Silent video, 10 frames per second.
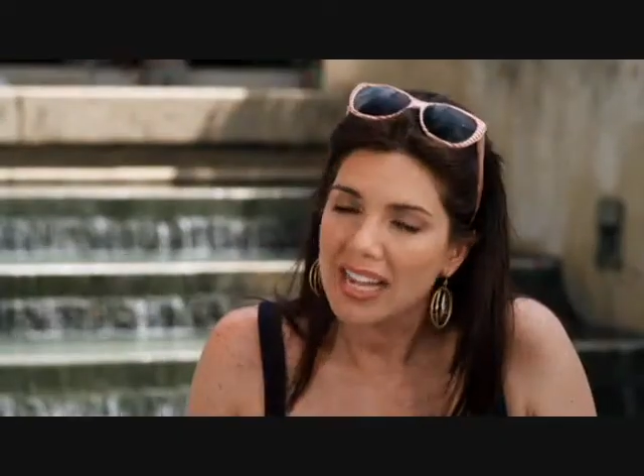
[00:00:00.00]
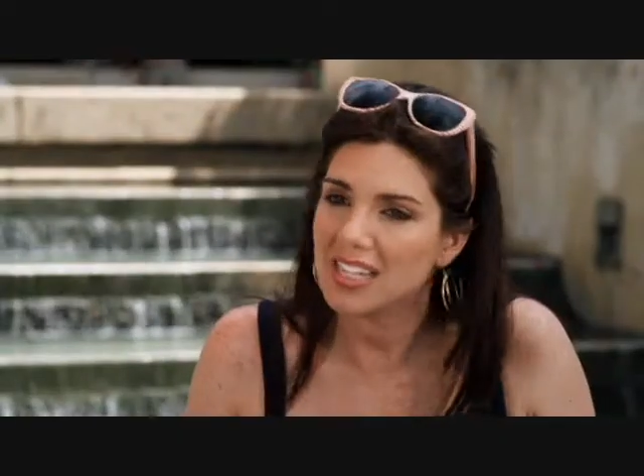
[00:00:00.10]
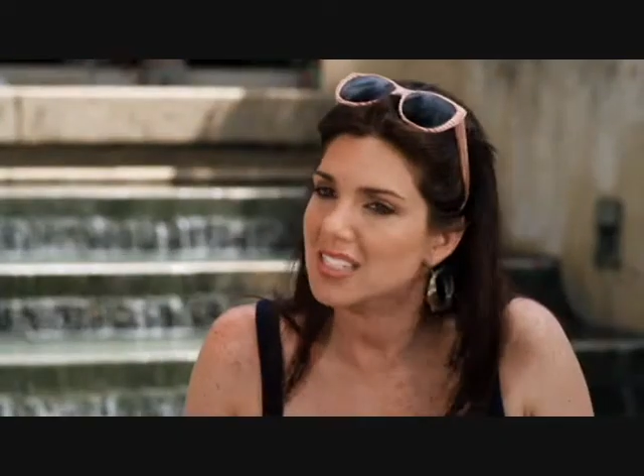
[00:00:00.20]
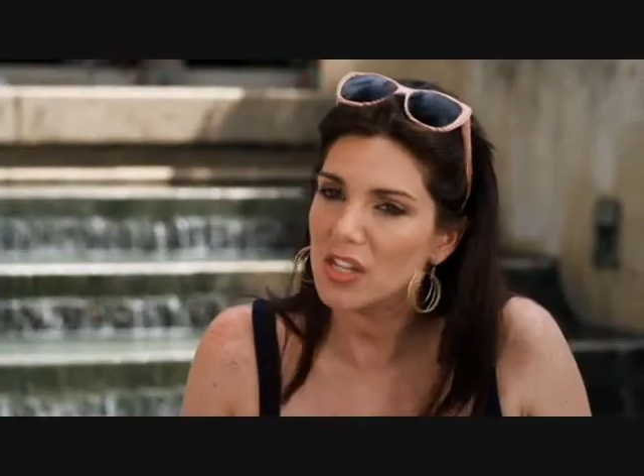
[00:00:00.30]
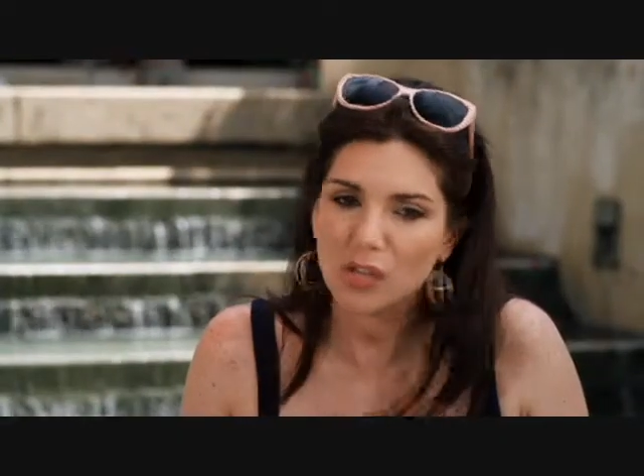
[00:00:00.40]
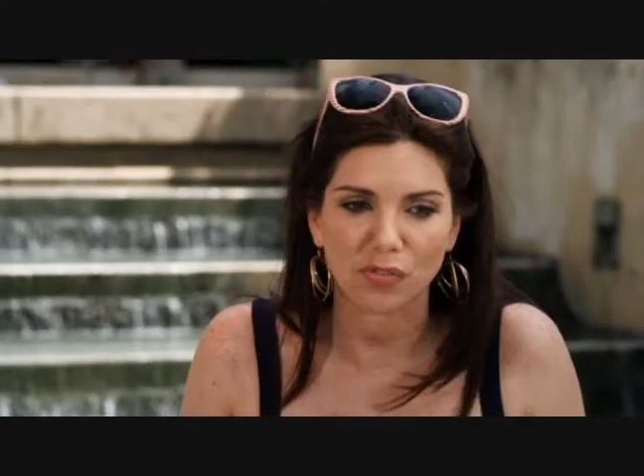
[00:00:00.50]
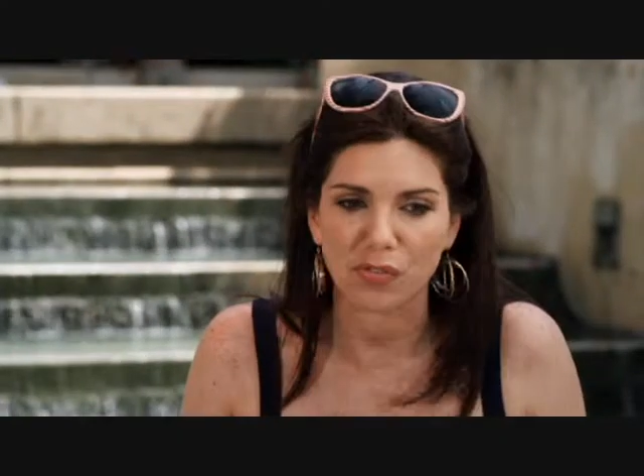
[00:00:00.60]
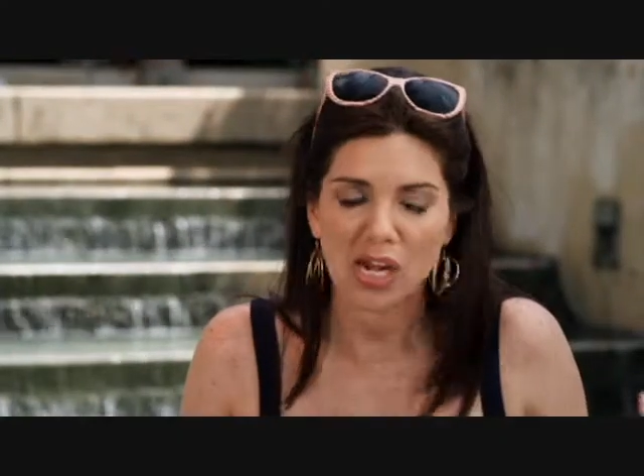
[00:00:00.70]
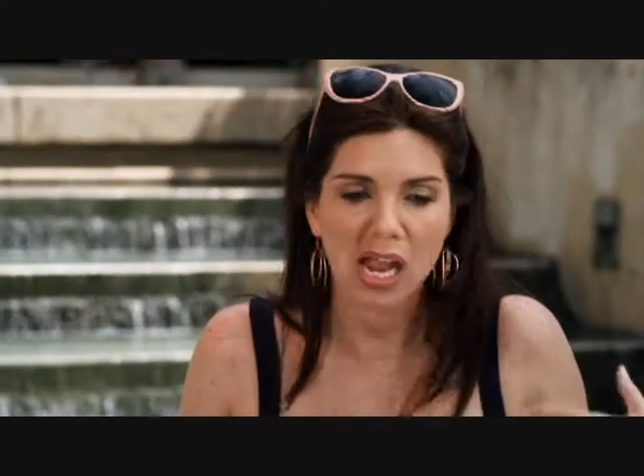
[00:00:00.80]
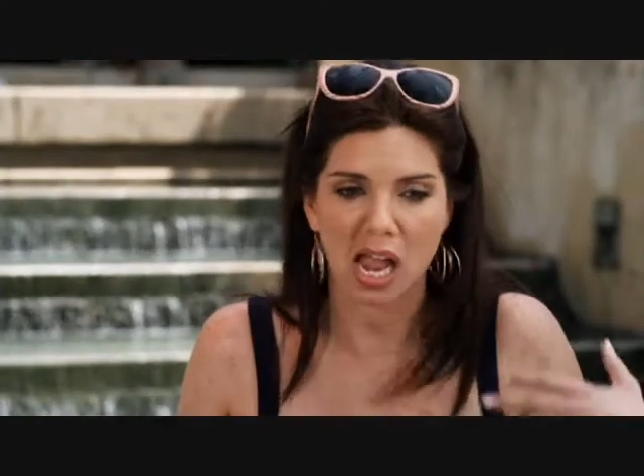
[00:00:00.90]
I gotta tell
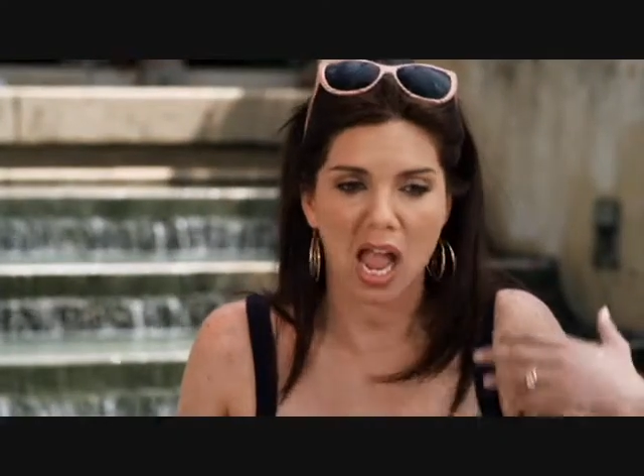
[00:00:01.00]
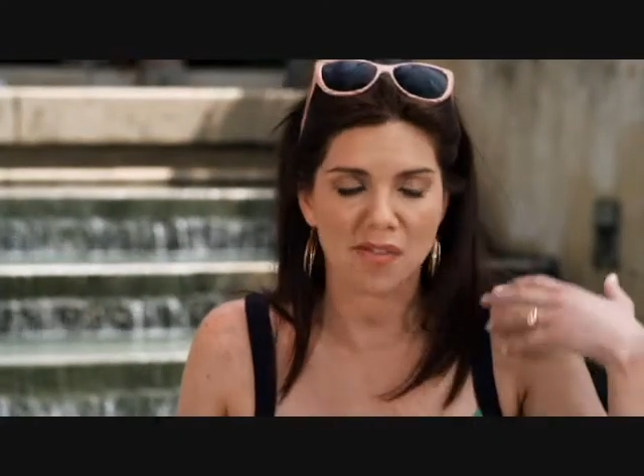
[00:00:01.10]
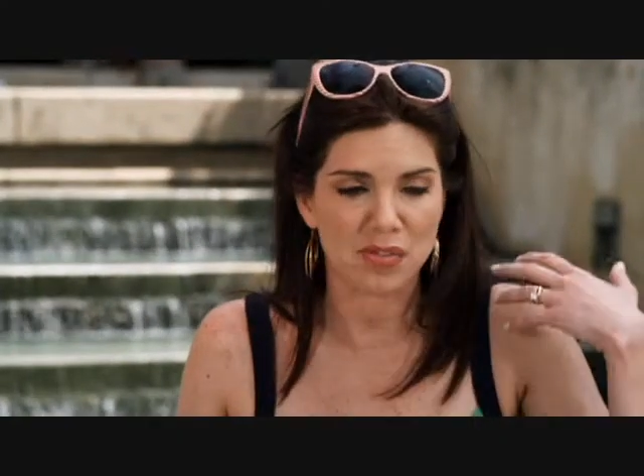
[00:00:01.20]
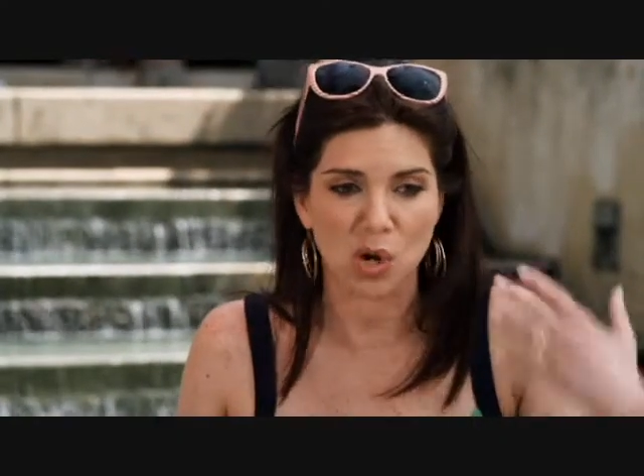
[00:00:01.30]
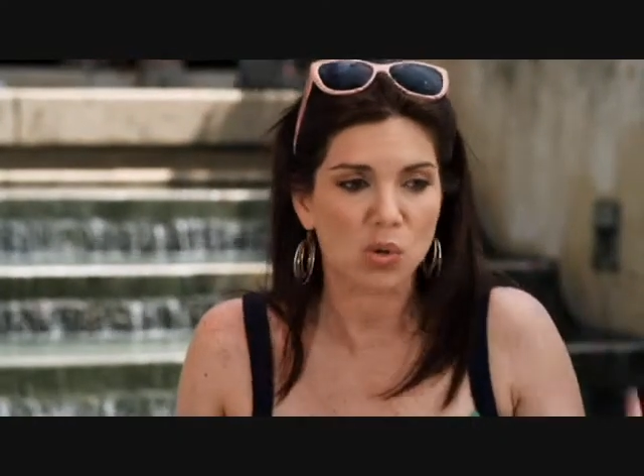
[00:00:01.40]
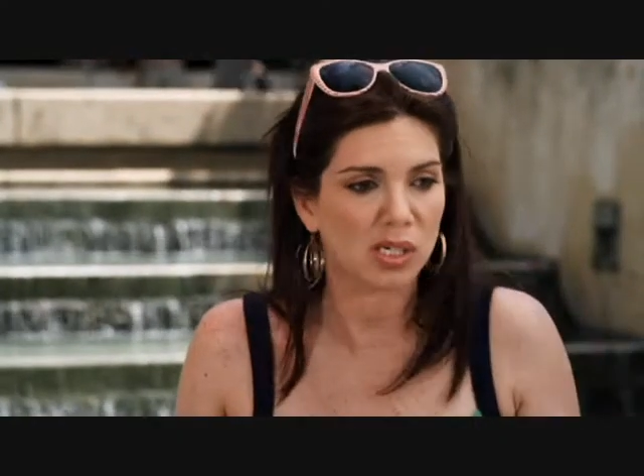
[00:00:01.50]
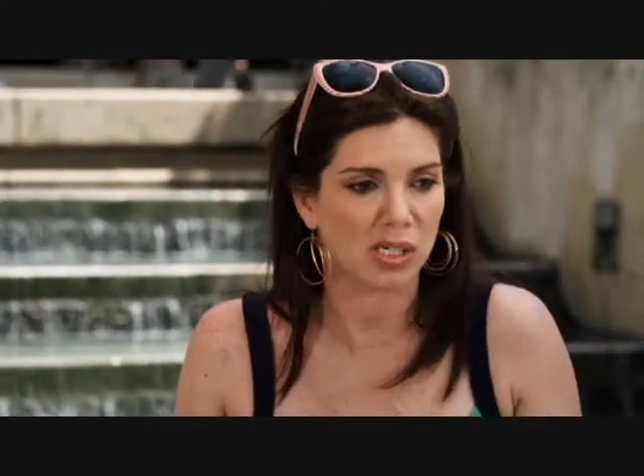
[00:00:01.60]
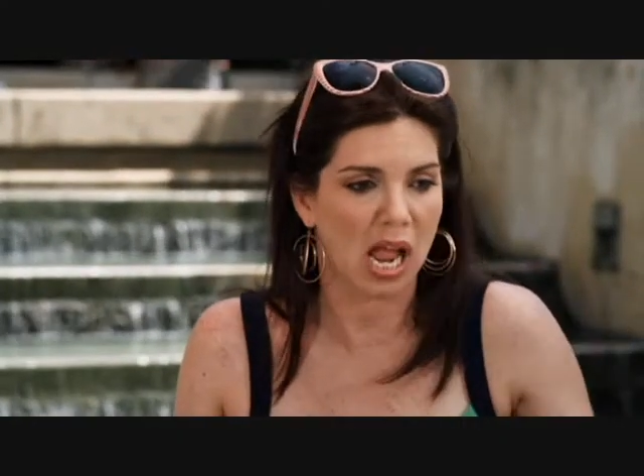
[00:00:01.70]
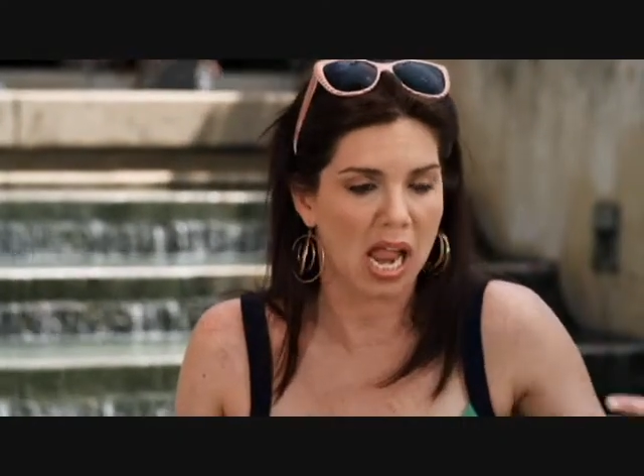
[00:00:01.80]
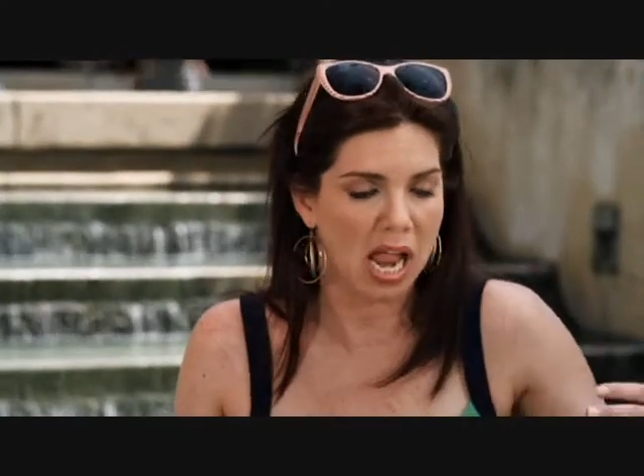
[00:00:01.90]
you, the friend I, have
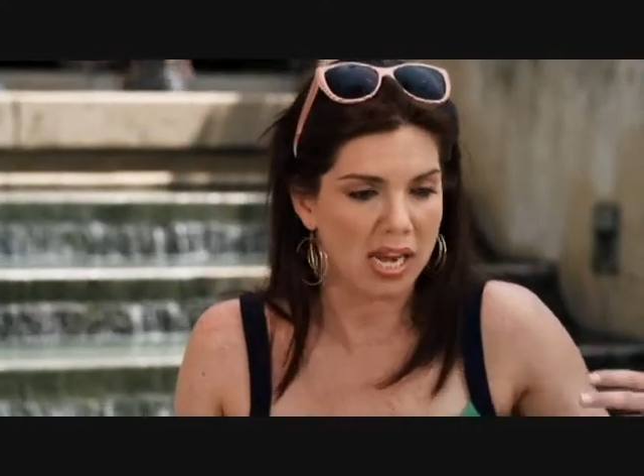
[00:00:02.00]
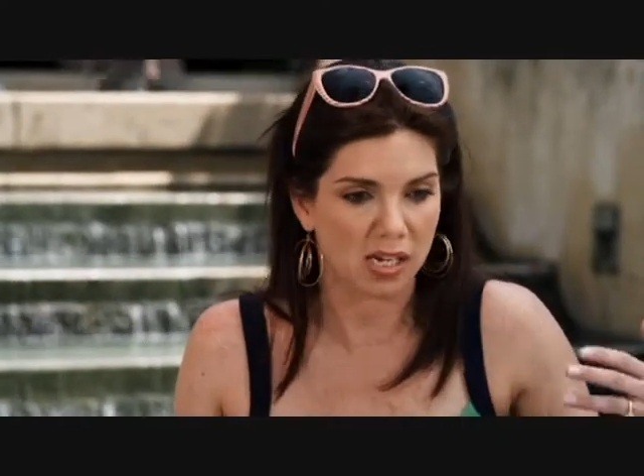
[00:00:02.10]
known and,